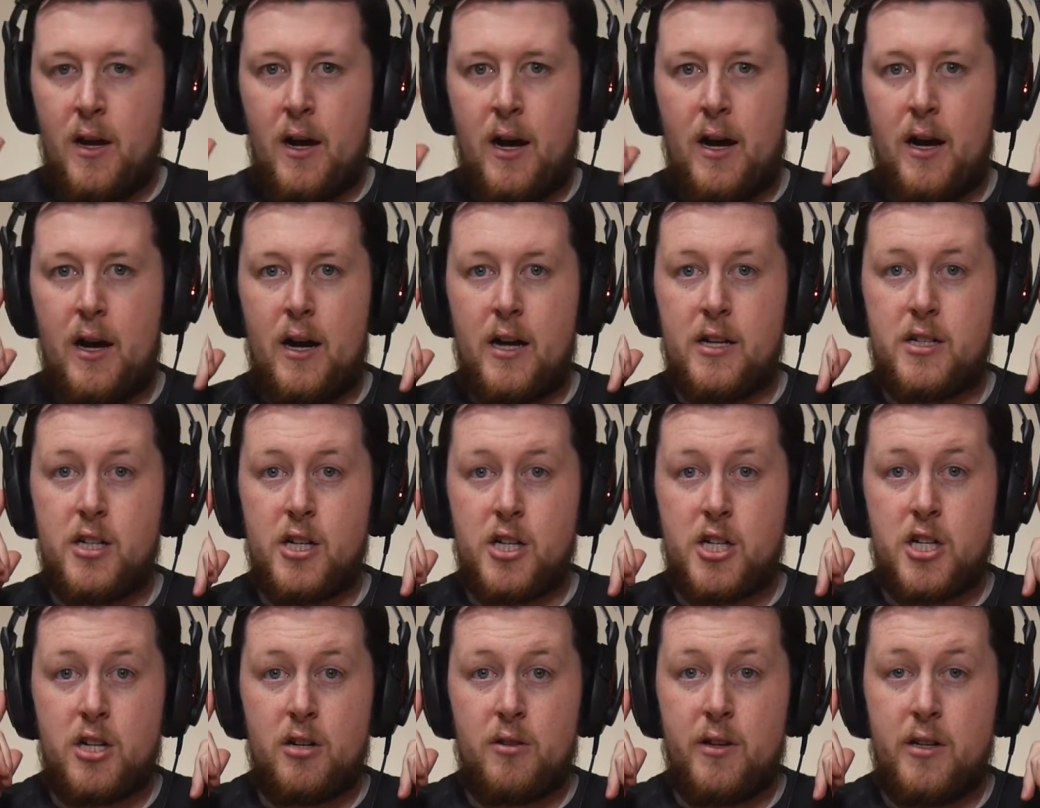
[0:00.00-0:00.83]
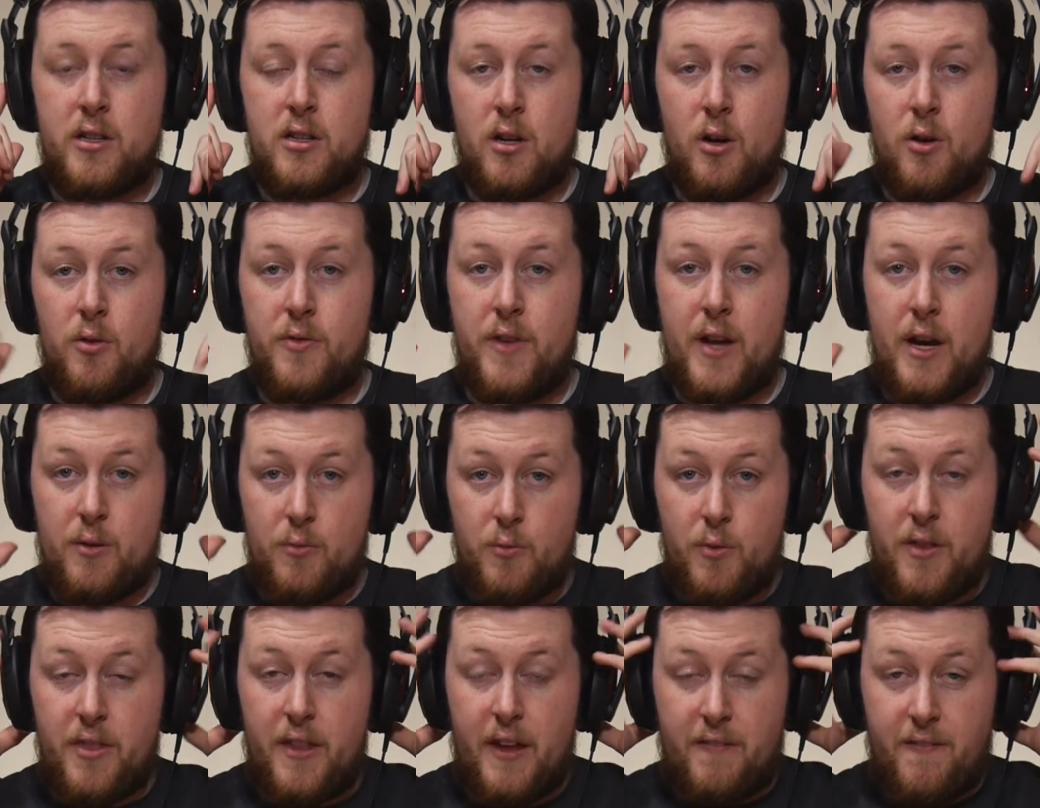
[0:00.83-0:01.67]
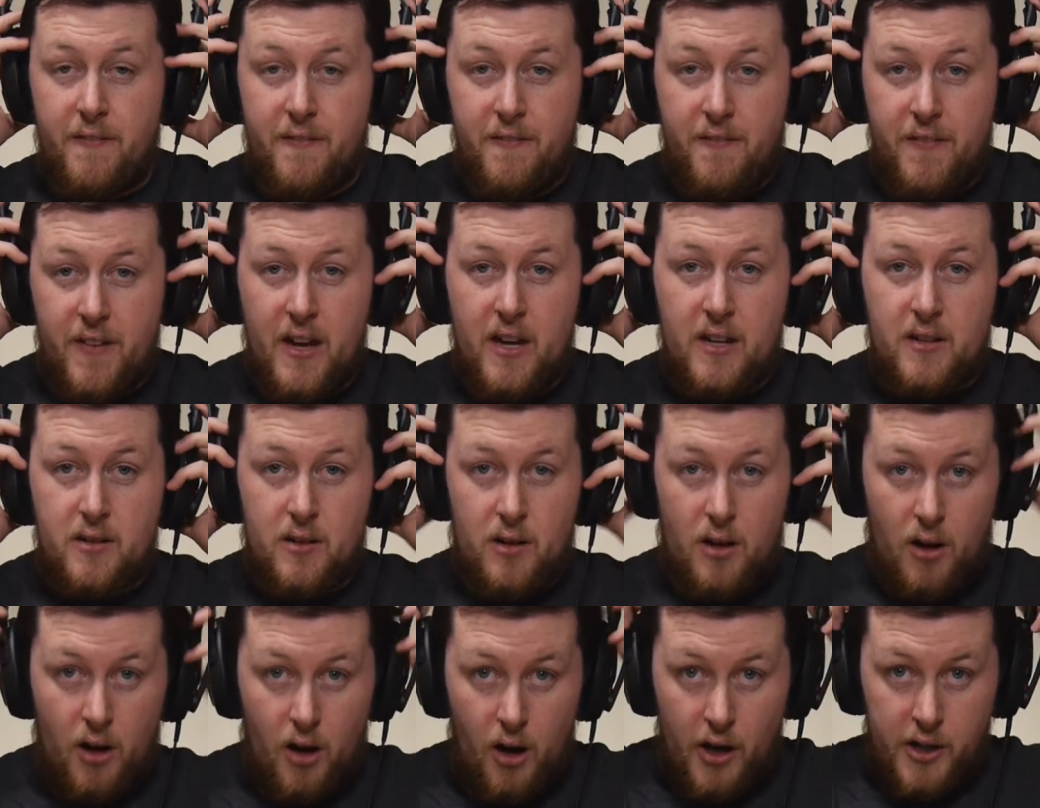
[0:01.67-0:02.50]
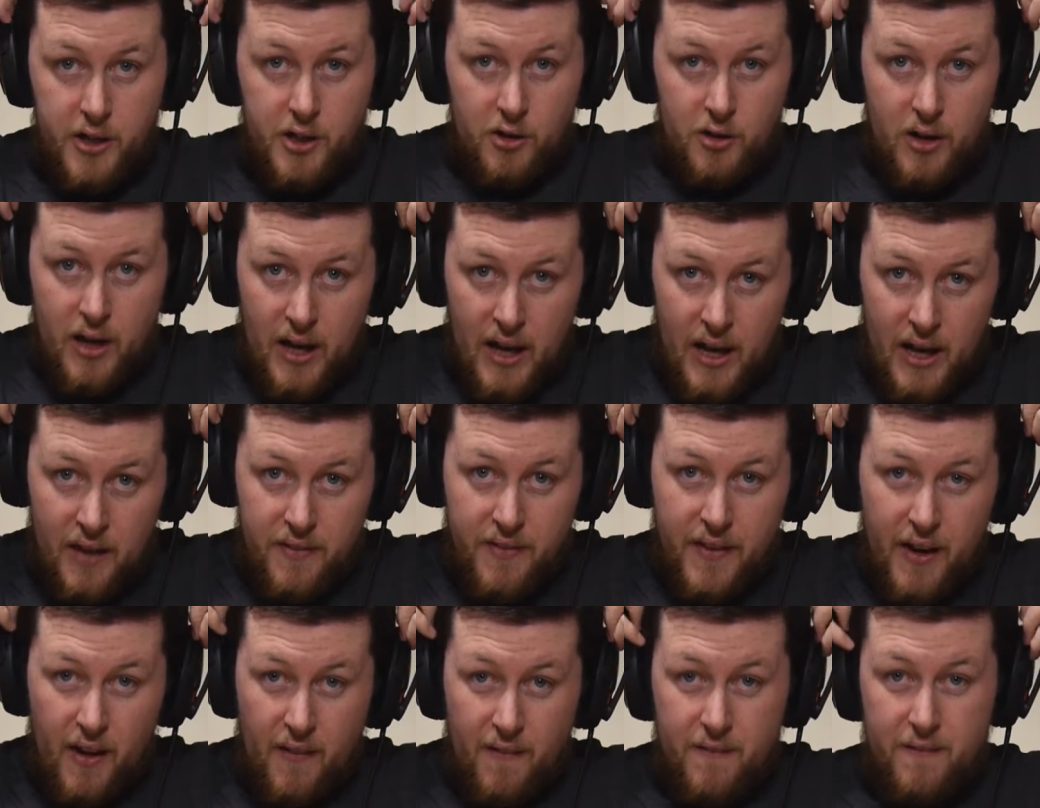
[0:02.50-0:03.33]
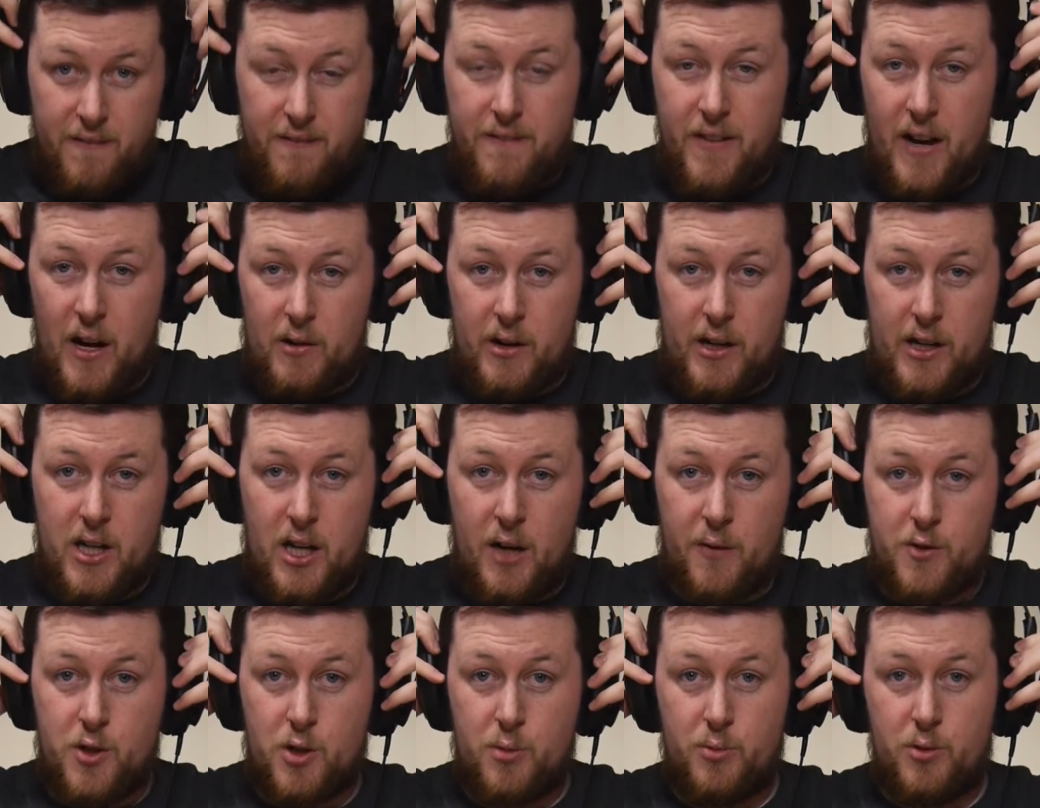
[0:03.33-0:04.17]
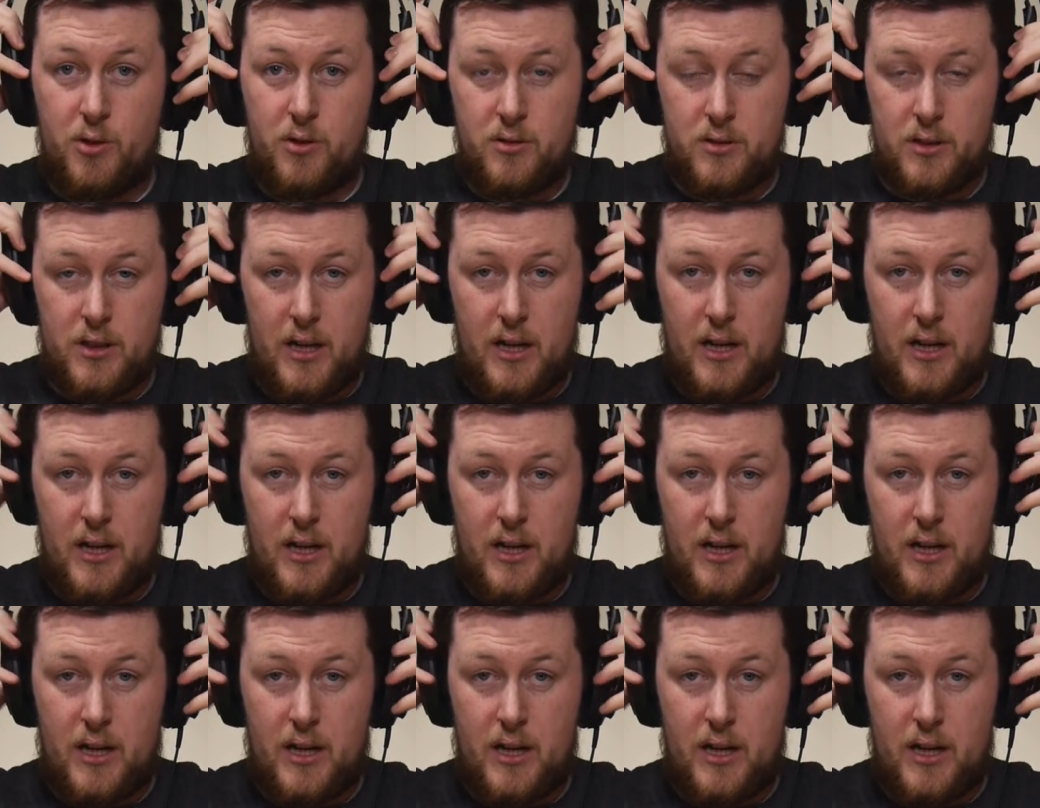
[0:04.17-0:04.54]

Uh, additionally, though, they when they fit on your head, they are very comfortable.